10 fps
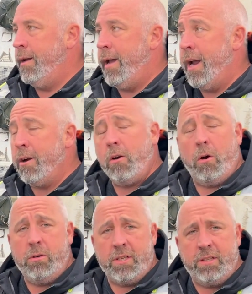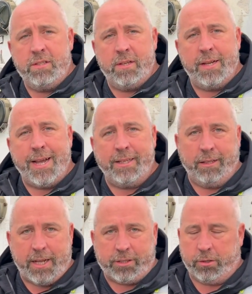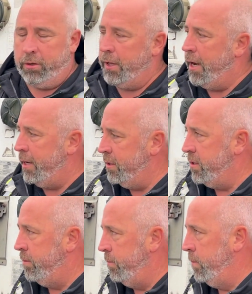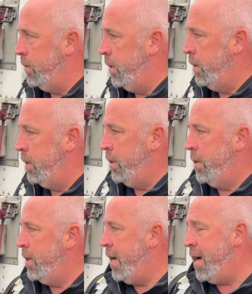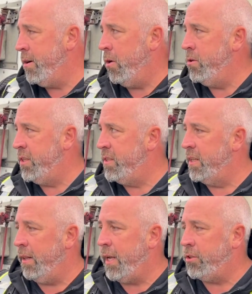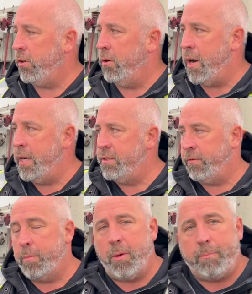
Air hoses and electrical lines. Air hoses and electrical lines from the